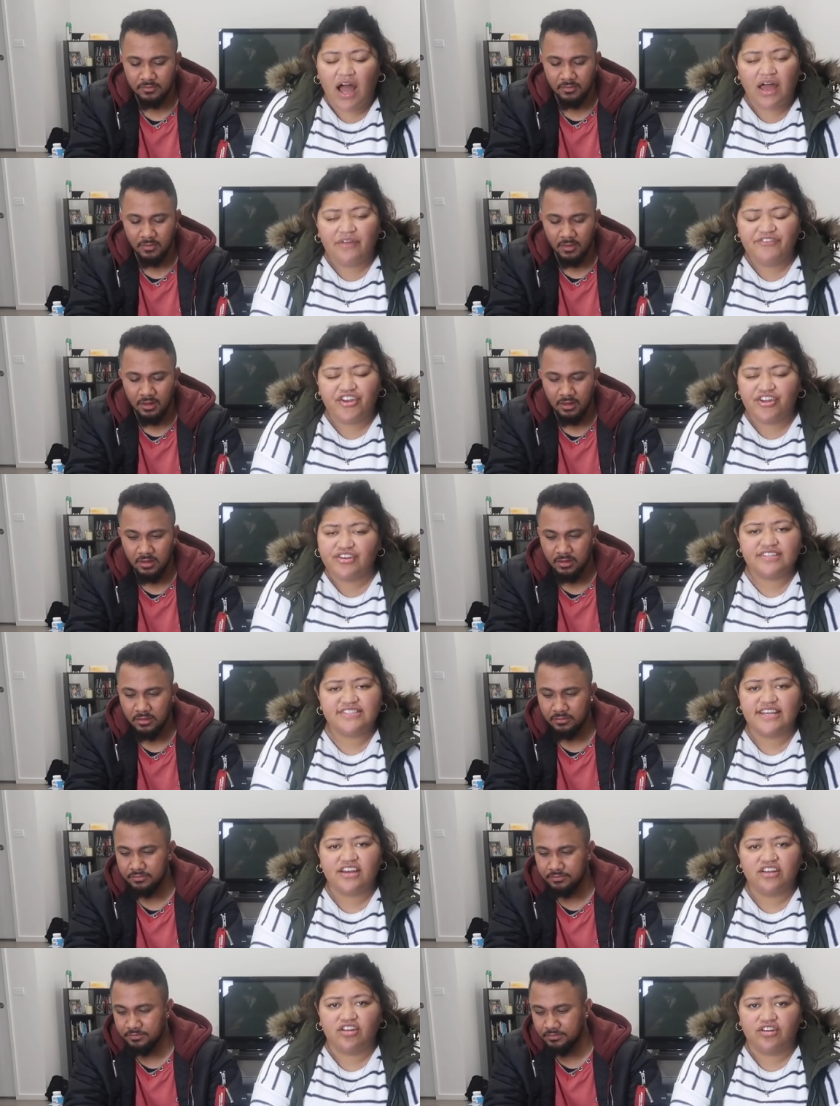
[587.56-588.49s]
Speaker 1: I've
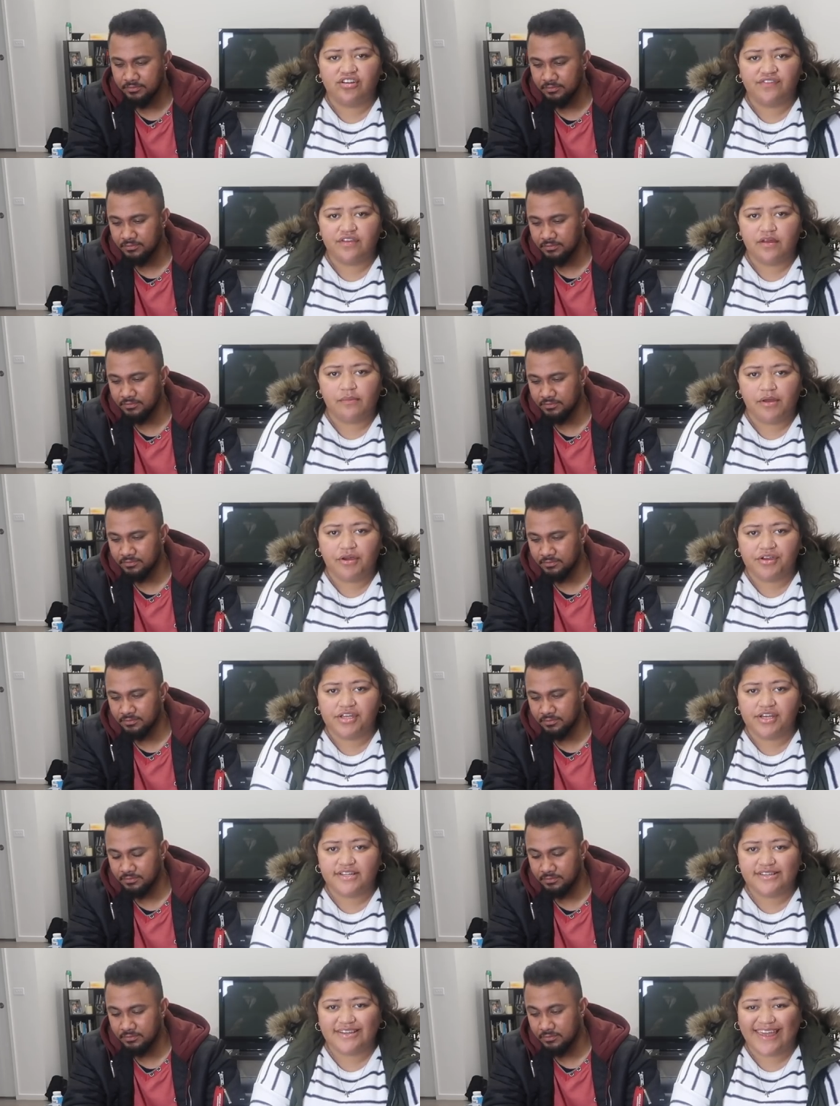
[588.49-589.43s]
noticed that a lot of the
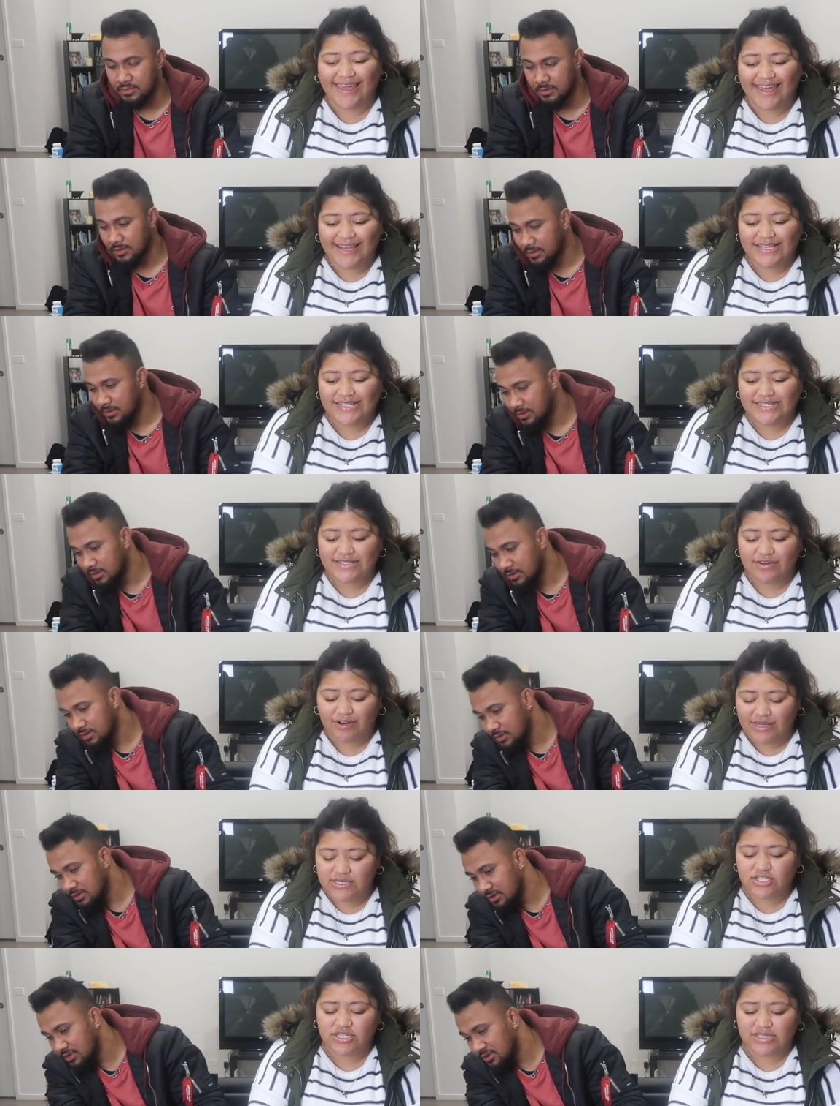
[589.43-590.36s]
American candies are
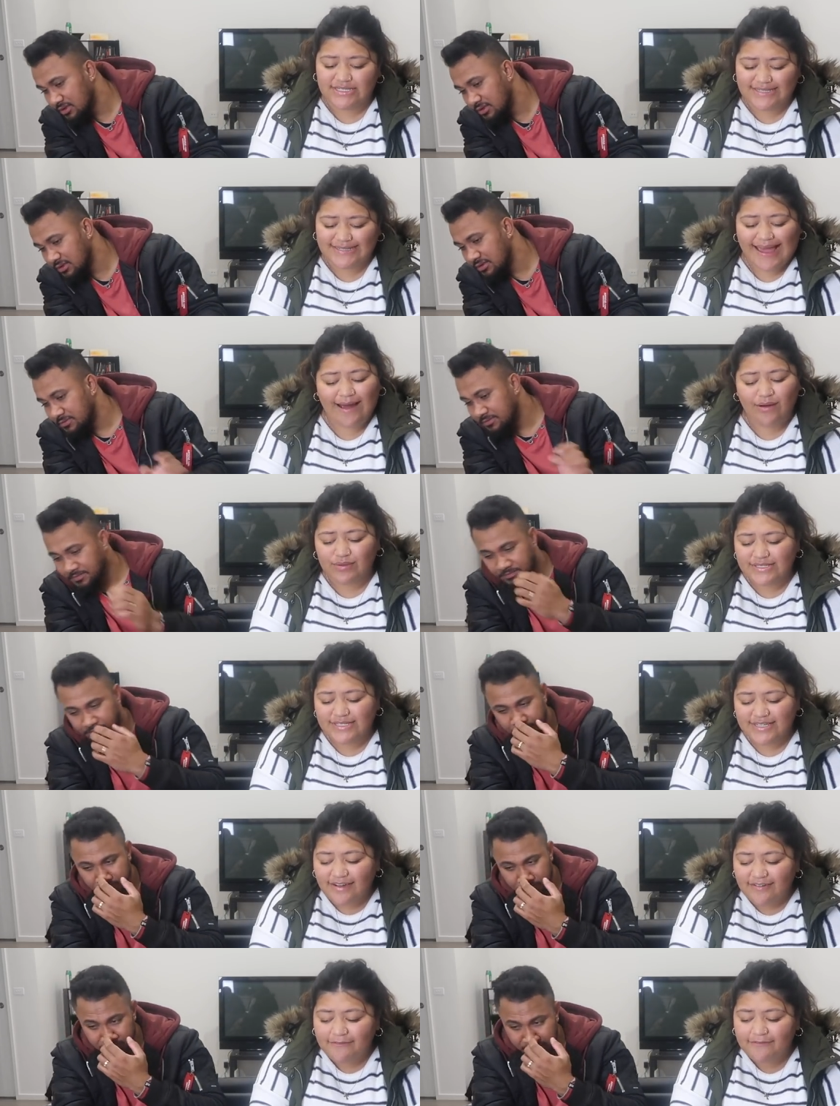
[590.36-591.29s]
actually sour
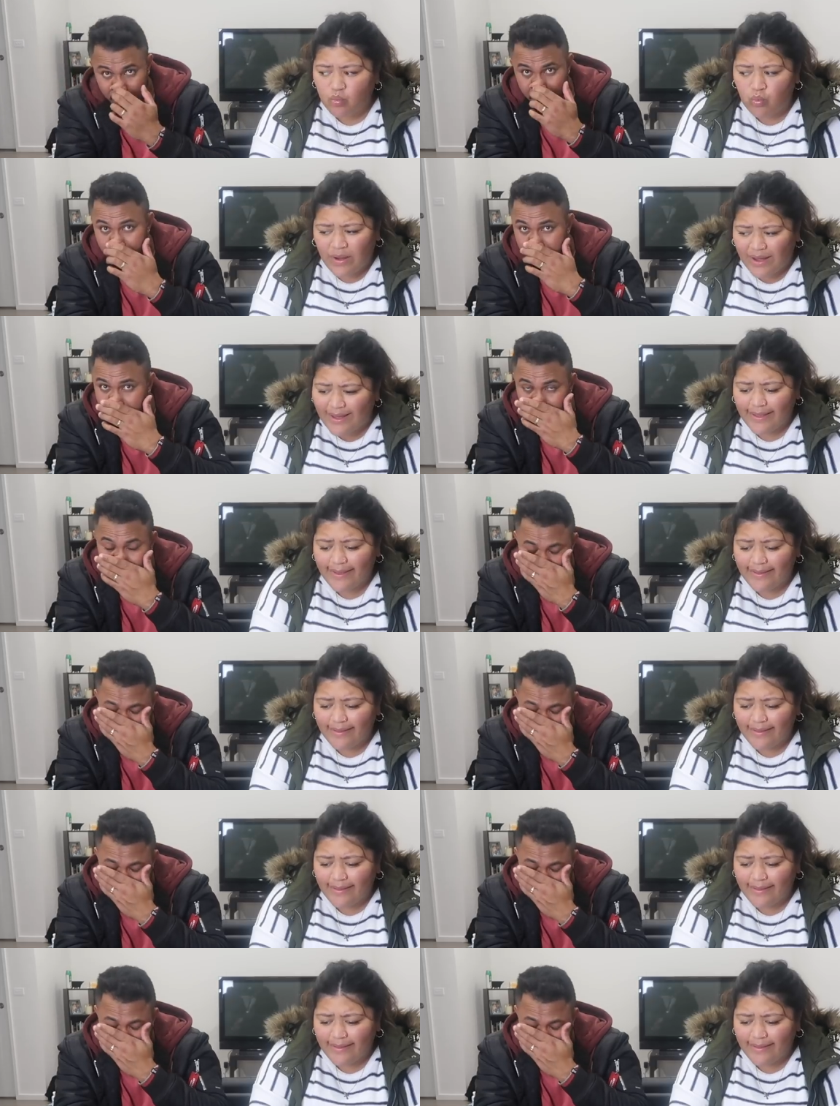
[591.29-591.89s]
stuff. Why?